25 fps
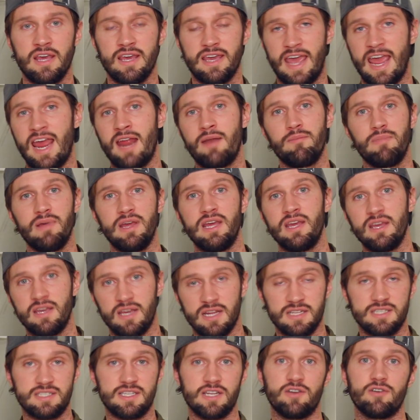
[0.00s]
can be
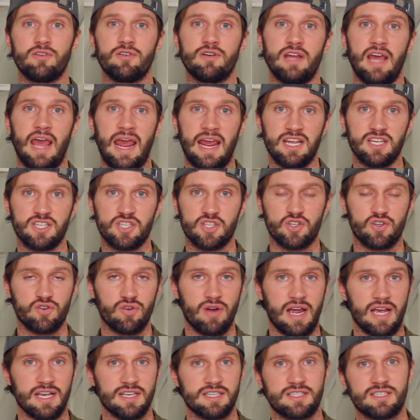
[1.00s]
considered a
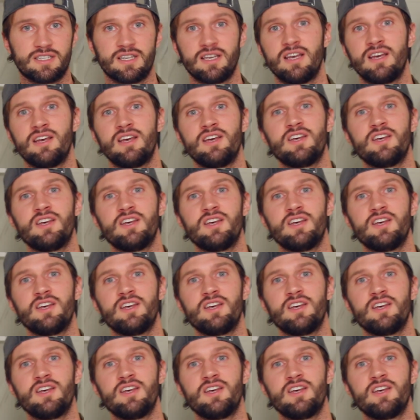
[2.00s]
stress.